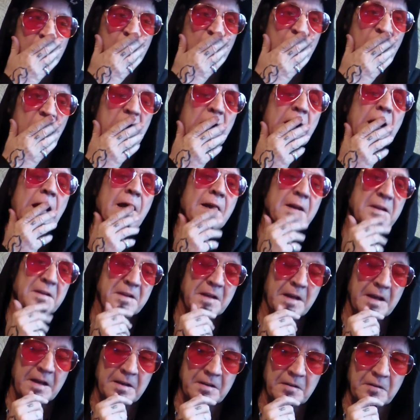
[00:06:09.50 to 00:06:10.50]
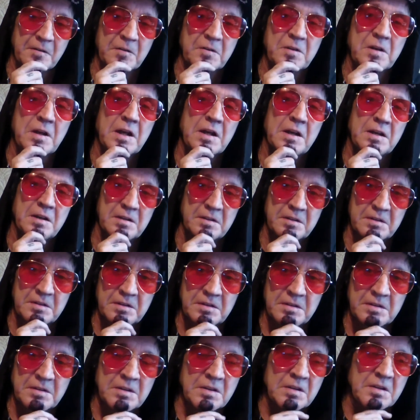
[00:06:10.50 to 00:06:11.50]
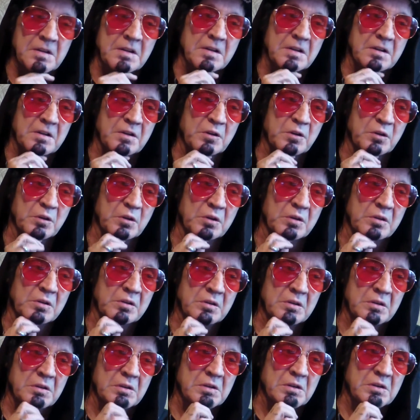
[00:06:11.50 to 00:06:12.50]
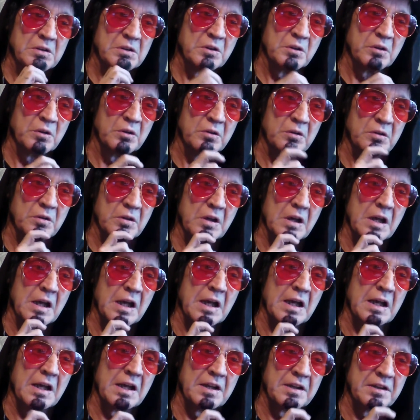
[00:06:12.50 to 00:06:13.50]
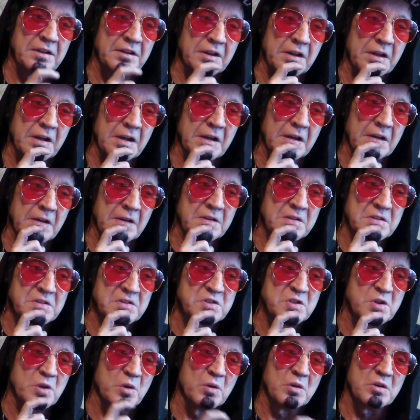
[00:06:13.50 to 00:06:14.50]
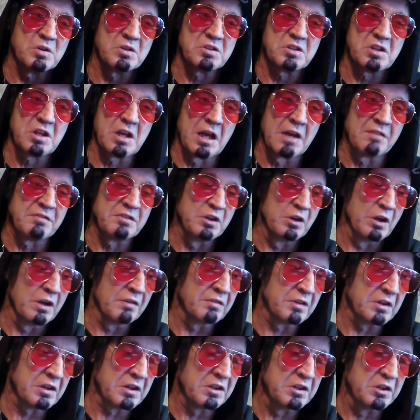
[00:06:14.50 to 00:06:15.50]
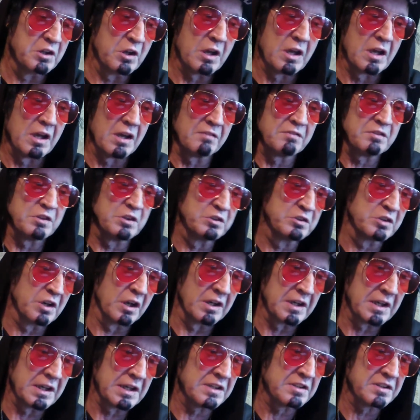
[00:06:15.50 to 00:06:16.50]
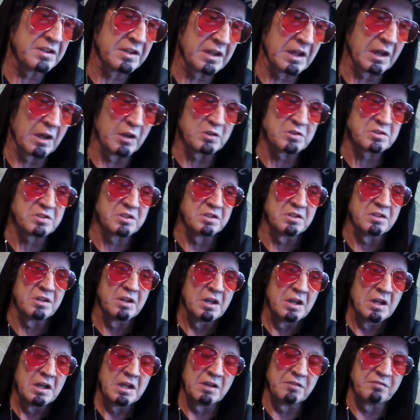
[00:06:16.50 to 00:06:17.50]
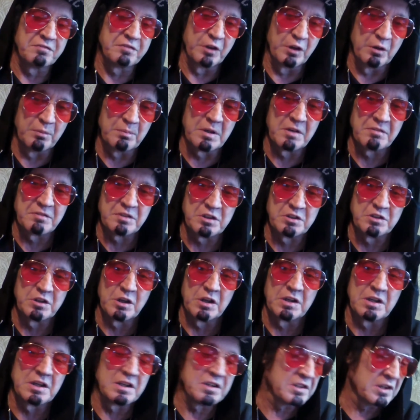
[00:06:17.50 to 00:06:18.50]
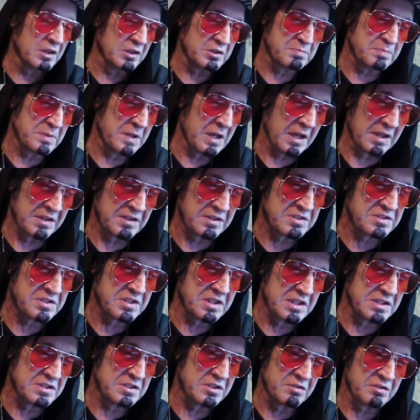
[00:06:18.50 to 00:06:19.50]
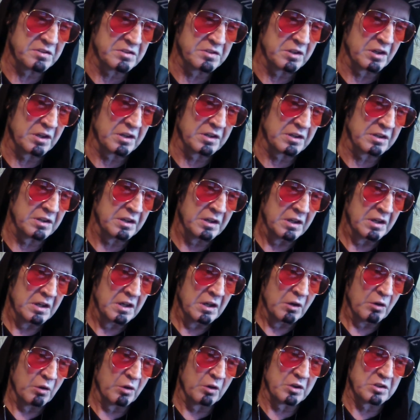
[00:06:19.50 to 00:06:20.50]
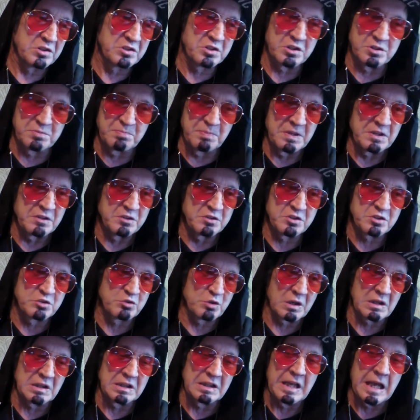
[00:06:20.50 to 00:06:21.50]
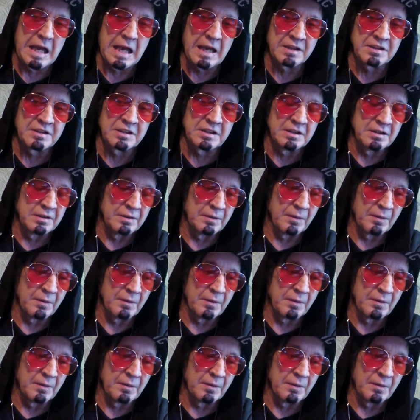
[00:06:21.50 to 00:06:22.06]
Yeah, yeah. Okay. Cool. So, have you done anything else in film? Have you done anything else behind the scenes? Or it's just been strictly acting?